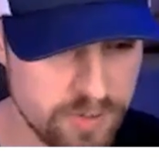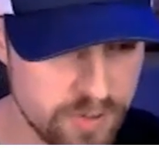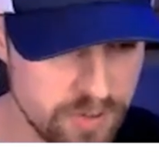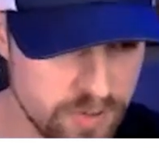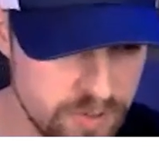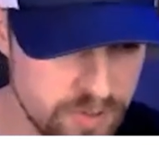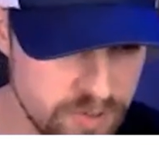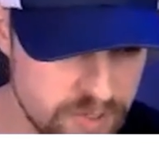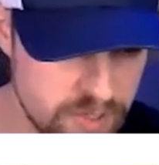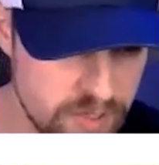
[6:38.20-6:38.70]
it?
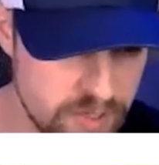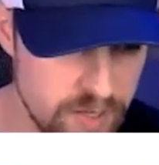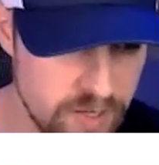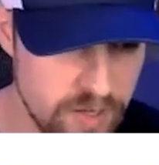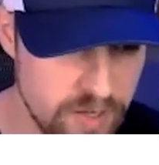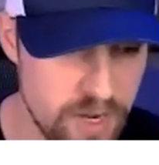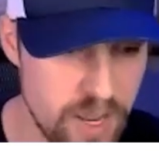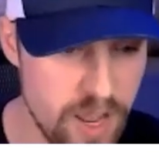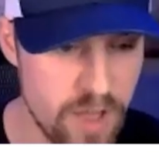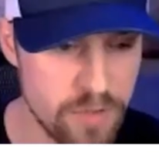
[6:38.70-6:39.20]

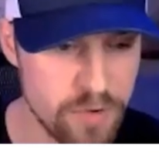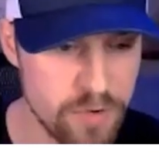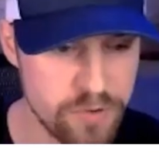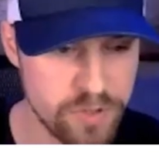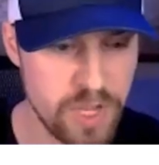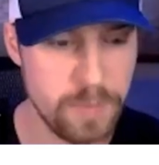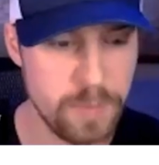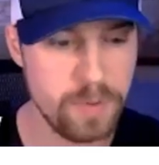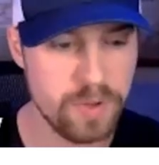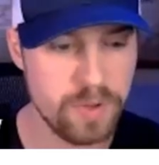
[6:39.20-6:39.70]
Now, there's
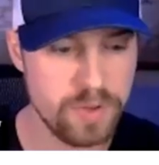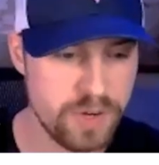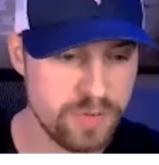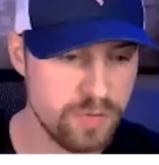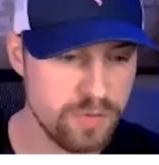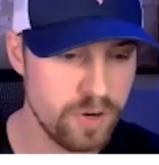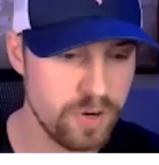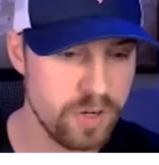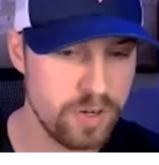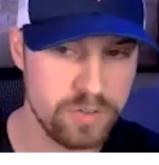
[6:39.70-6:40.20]
a couple of
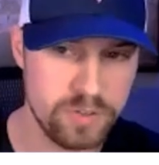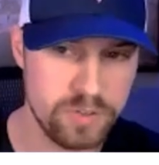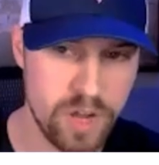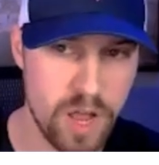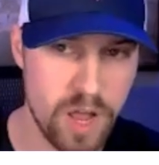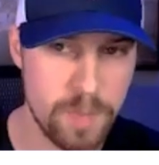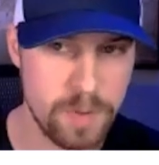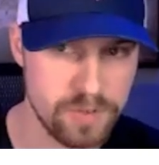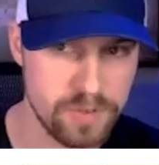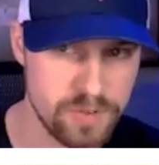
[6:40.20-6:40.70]
different
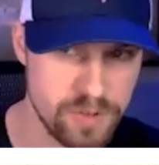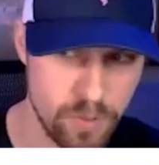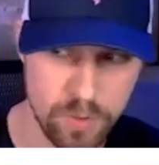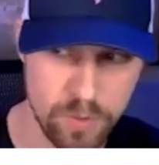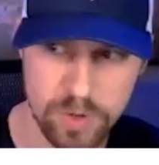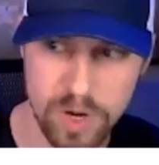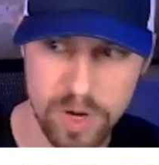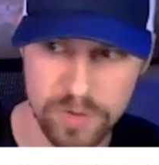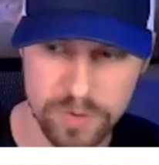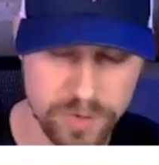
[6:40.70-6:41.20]
topics that
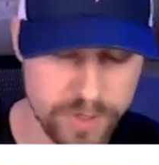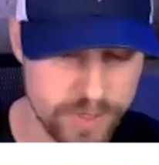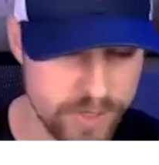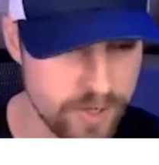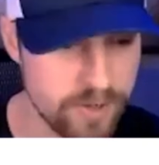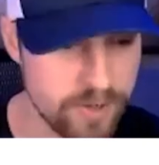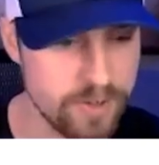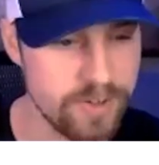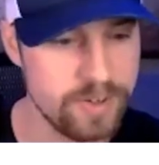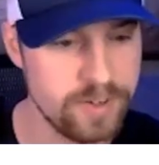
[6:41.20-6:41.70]
we'll cover
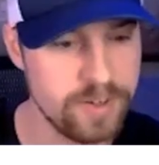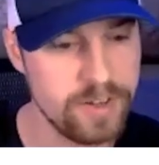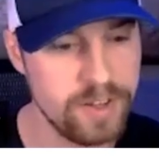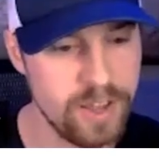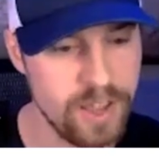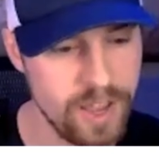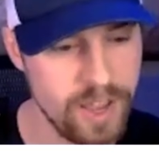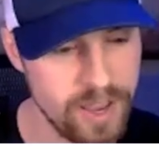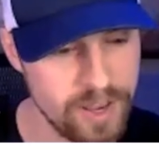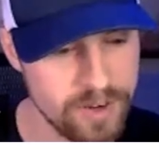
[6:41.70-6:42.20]
here.
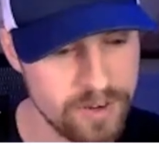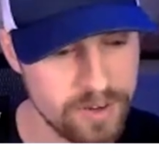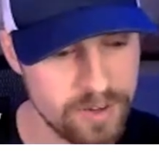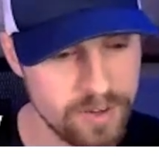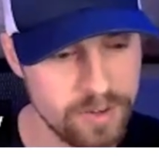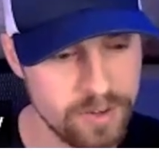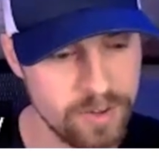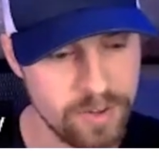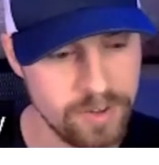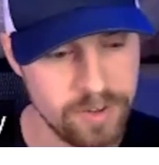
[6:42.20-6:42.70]
And
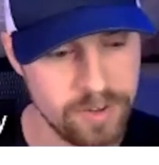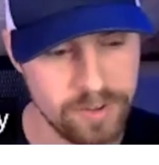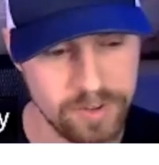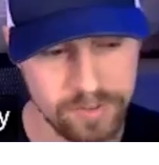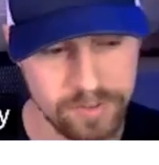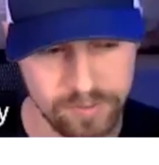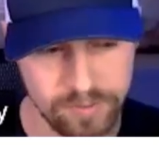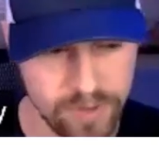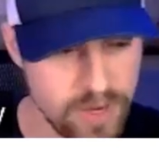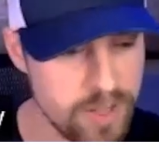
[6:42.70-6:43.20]

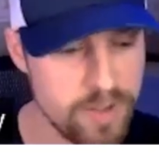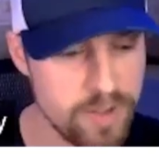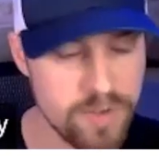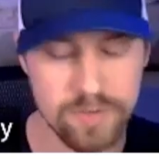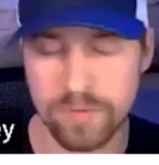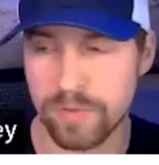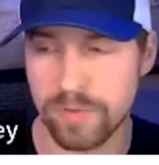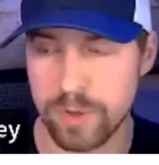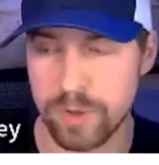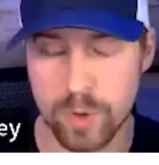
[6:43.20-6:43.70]
any
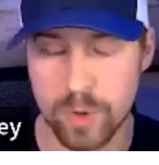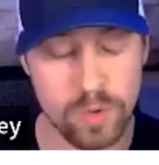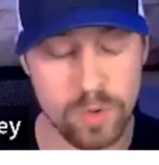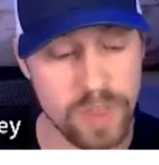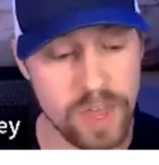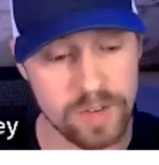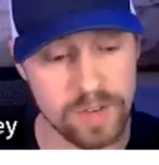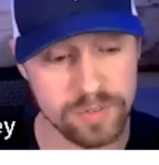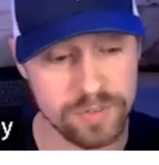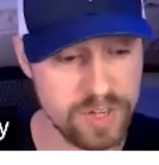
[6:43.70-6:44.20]
of you
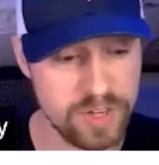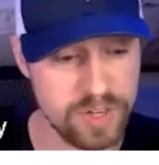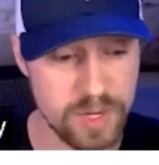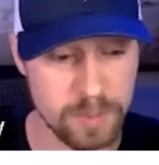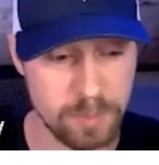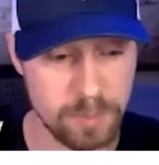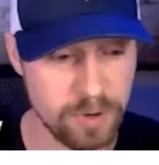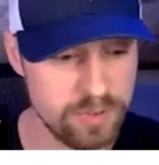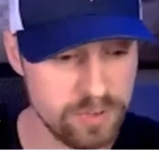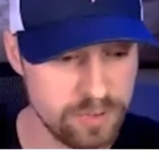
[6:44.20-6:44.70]
that have seen
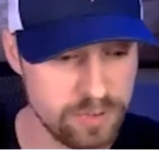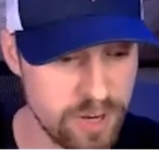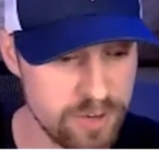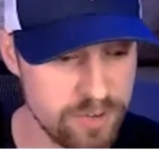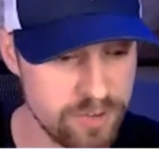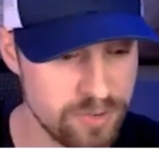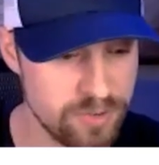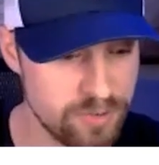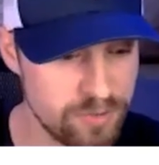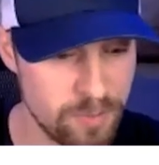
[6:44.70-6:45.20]
a
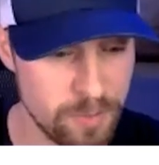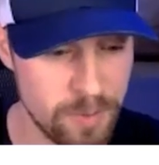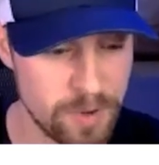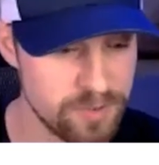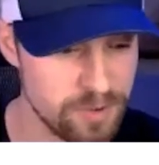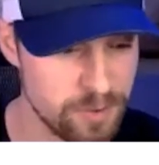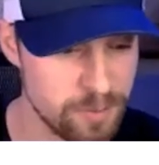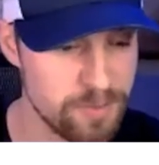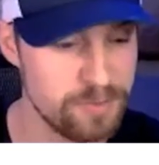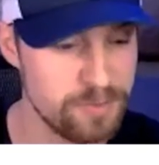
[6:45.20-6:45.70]
presentation from
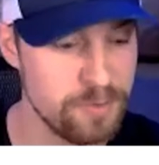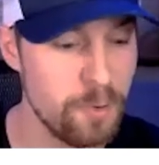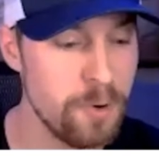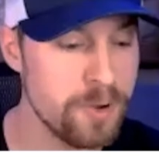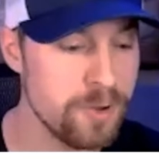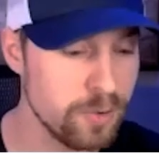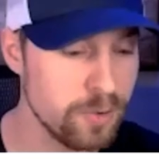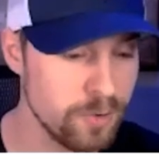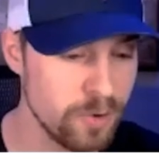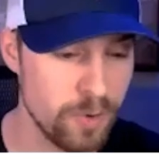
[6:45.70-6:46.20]
myself
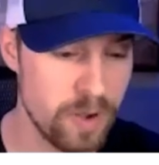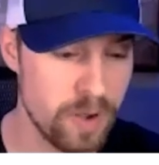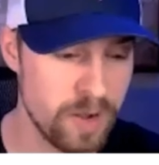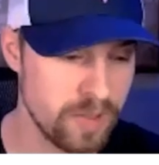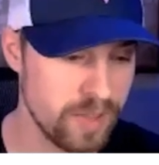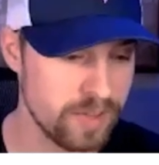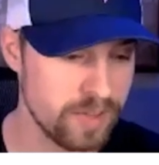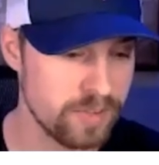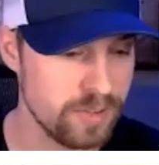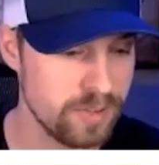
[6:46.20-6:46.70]
before, you'll know I
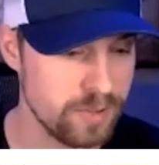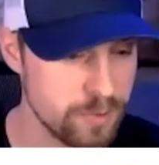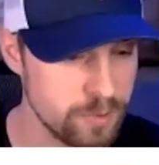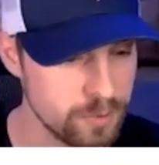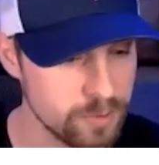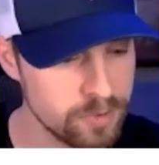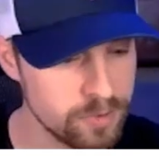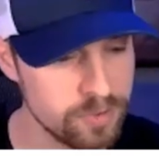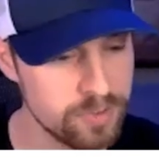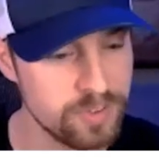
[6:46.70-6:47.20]
like to
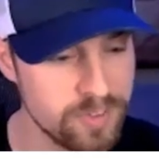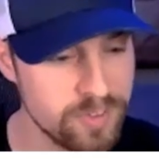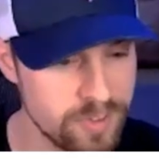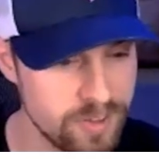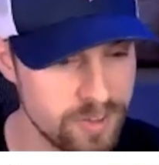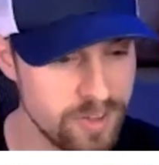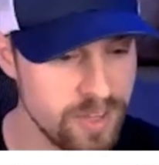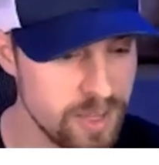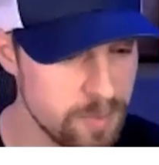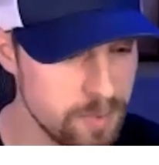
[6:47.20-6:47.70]
use
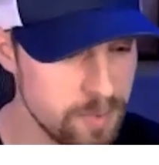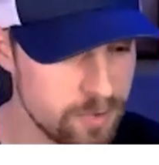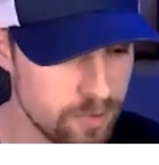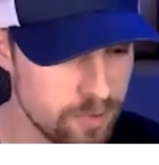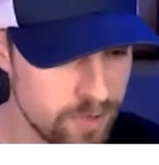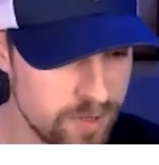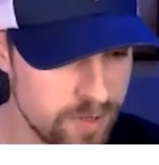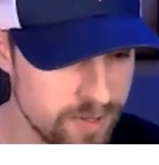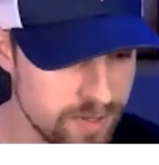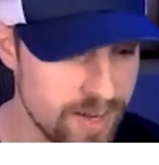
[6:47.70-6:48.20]

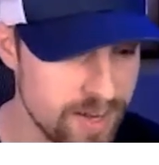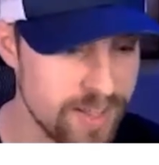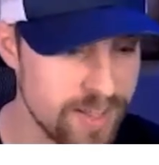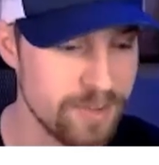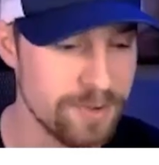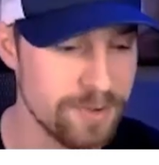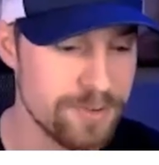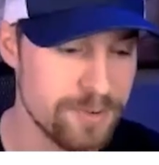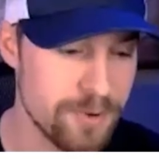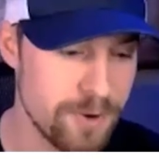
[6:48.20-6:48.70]
imagery to kind of
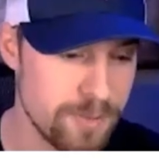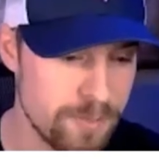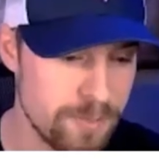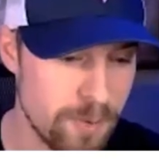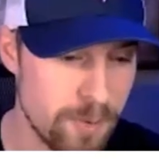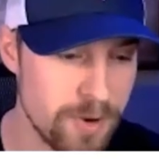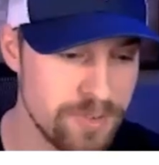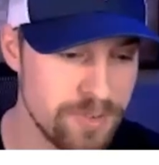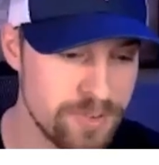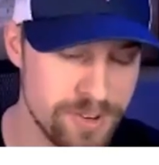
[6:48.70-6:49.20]
illustrate
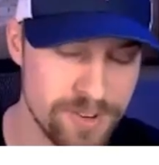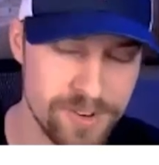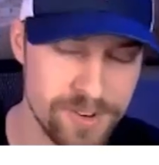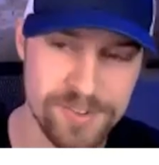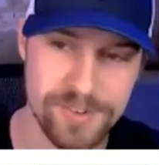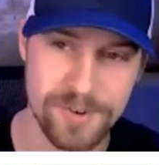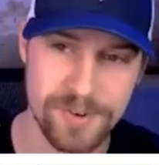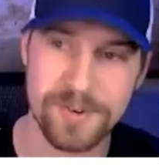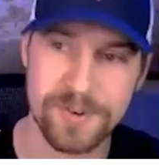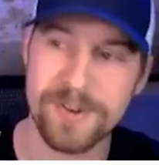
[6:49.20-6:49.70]
points here.
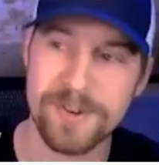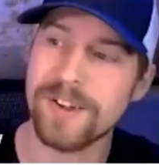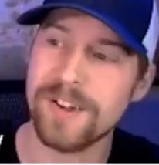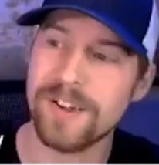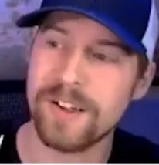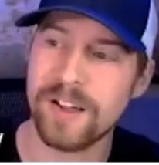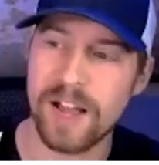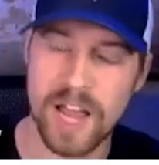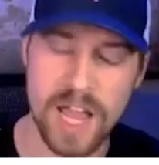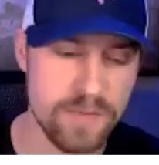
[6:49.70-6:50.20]
So
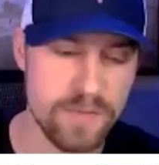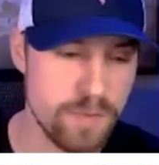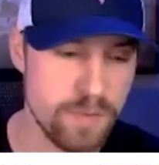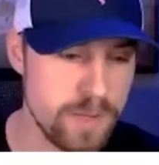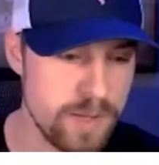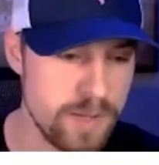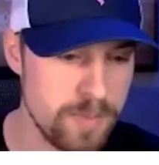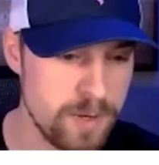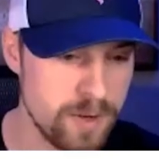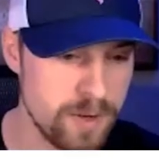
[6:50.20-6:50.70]
I have a
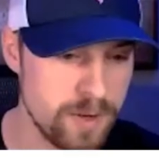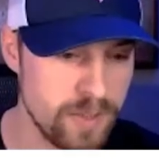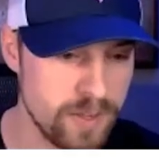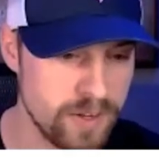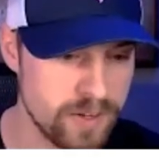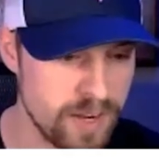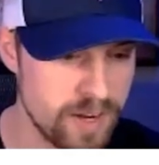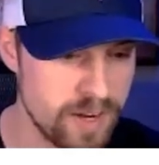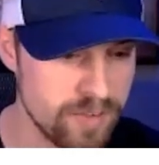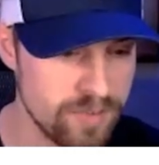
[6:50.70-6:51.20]
meme here
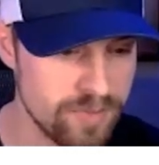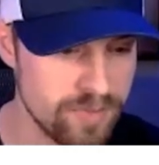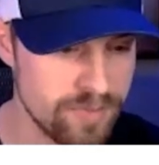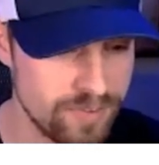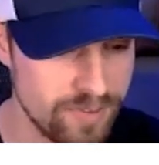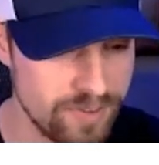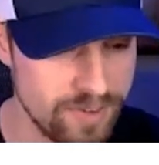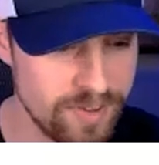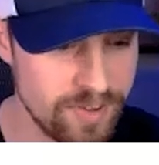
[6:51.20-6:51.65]
that kind of